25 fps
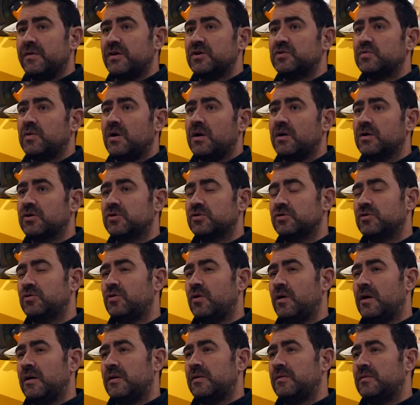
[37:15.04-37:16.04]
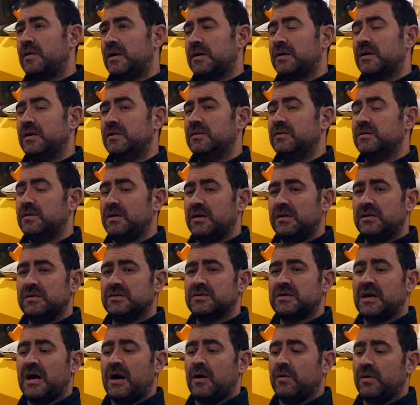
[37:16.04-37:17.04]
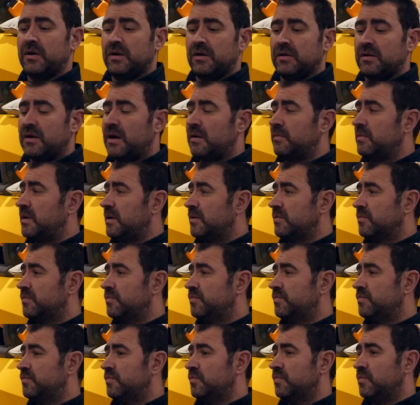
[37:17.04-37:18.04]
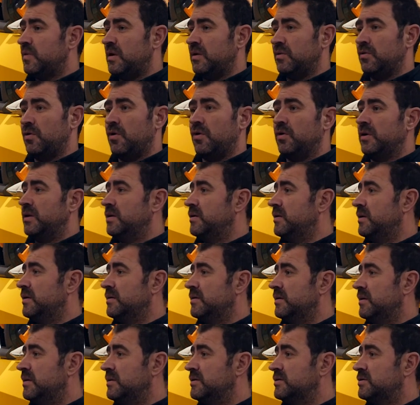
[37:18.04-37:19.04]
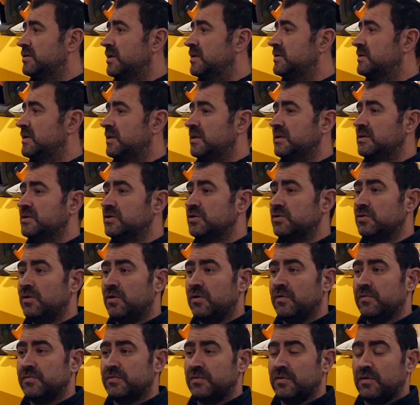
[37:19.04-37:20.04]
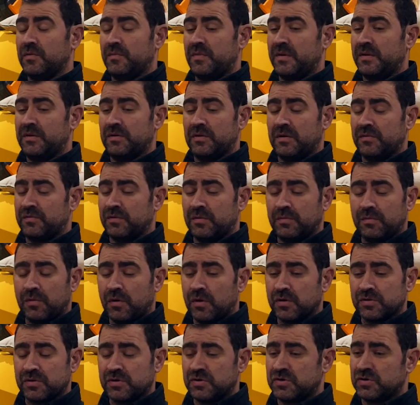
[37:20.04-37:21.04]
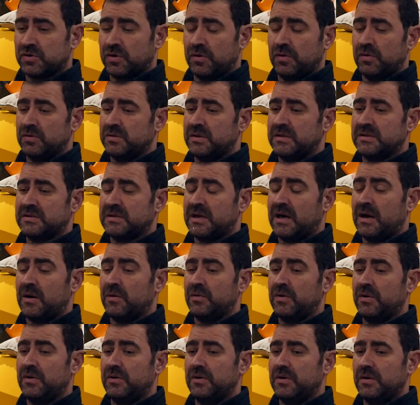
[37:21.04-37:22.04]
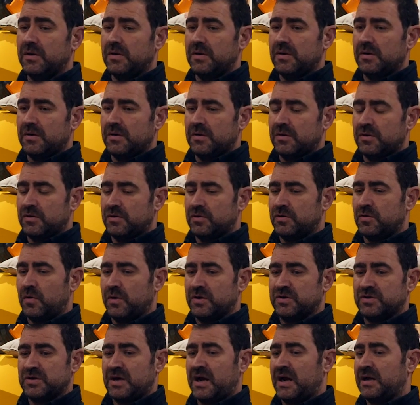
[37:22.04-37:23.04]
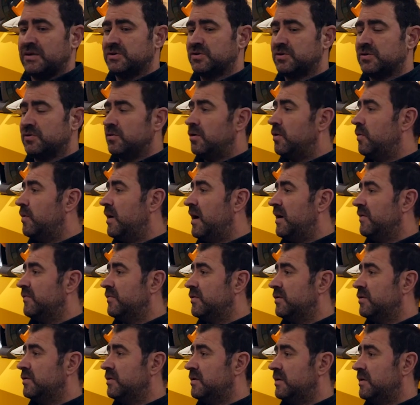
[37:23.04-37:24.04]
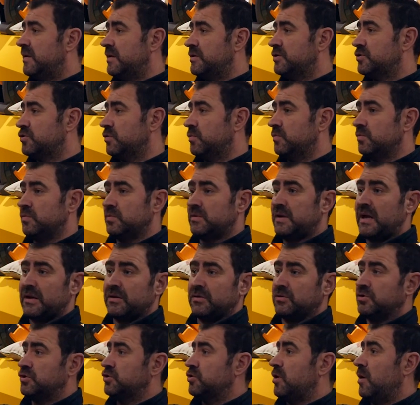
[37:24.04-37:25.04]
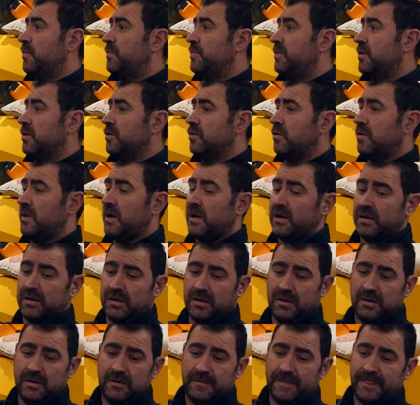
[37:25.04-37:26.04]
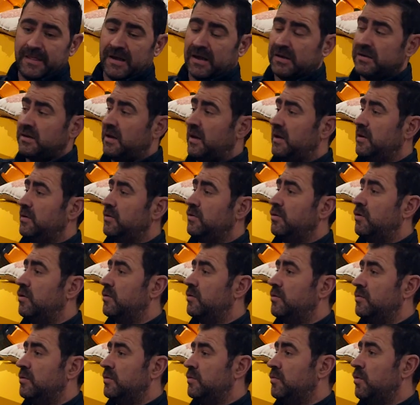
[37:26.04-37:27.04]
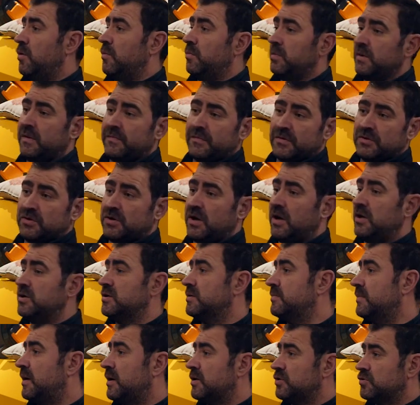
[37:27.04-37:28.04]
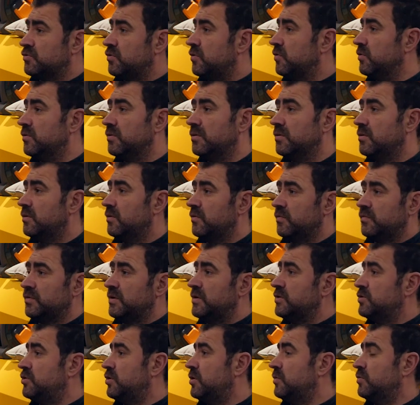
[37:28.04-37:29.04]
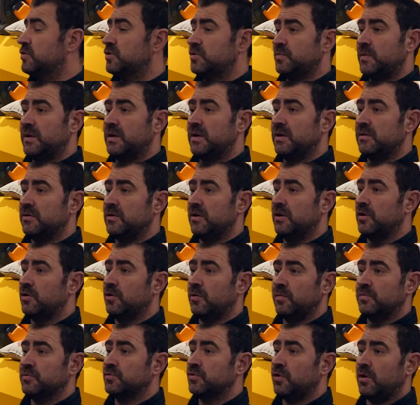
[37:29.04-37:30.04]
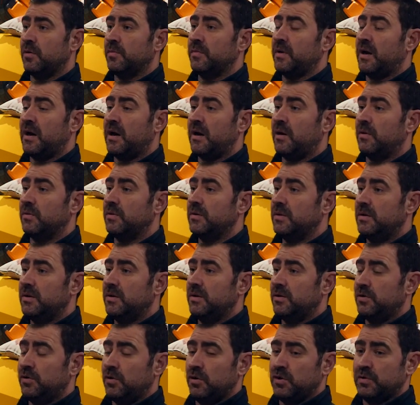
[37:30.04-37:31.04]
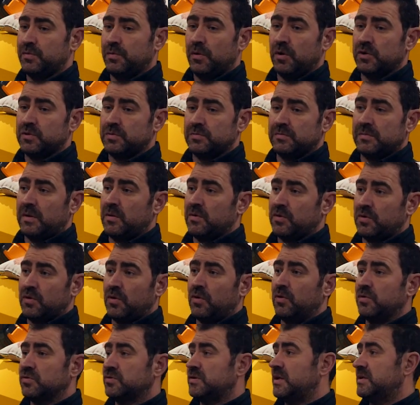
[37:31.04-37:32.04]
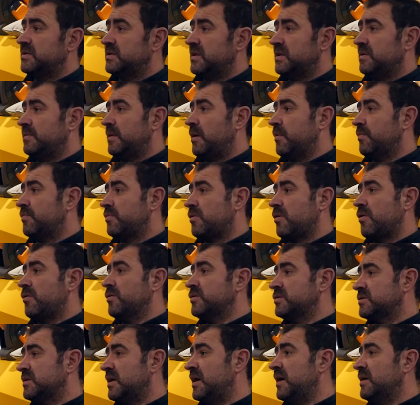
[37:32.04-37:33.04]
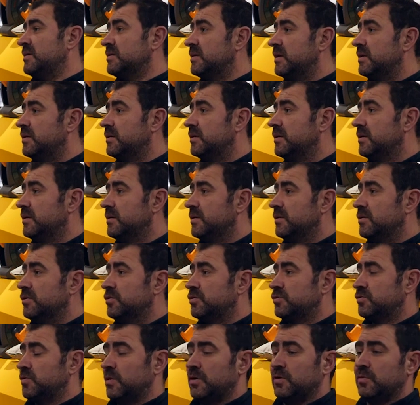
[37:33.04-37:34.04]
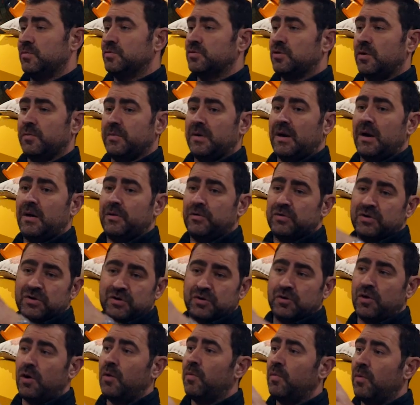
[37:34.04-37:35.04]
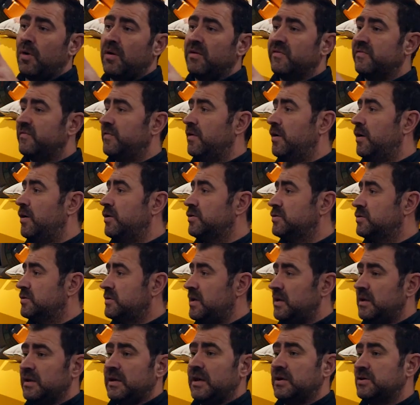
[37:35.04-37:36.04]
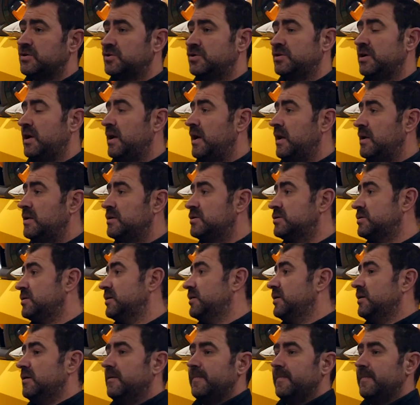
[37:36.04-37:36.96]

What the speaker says: it as well, because you know, like in town here now, I'm like well known in St Helens, you know, I've done most of the schools in town, and going to Asda or whatever, and then some dad will stop you and go, hey, Andy, you won't believe the change in my son since you were speaking there. He comes home now, you spoke to him about goal setting, about prioritising, so he comes home now, does his own work first, then he gets changed,